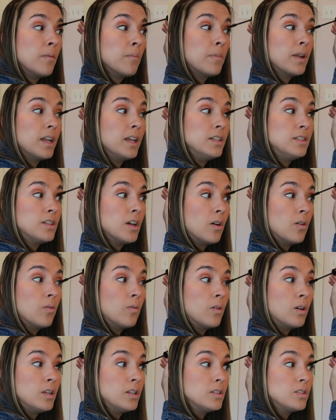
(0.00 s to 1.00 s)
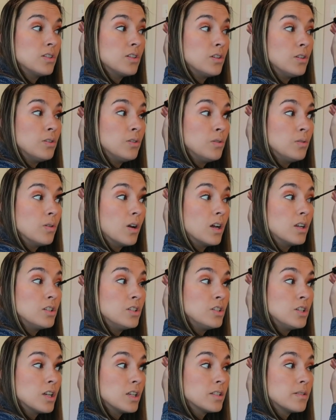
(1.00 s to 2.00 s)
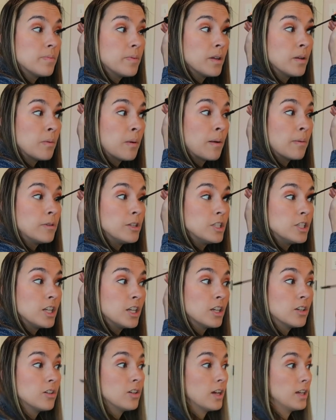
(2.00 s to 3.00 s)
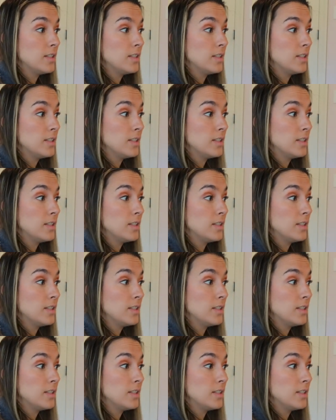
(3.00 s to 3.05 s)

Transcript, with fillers: But I don't want to just be a mommy channel.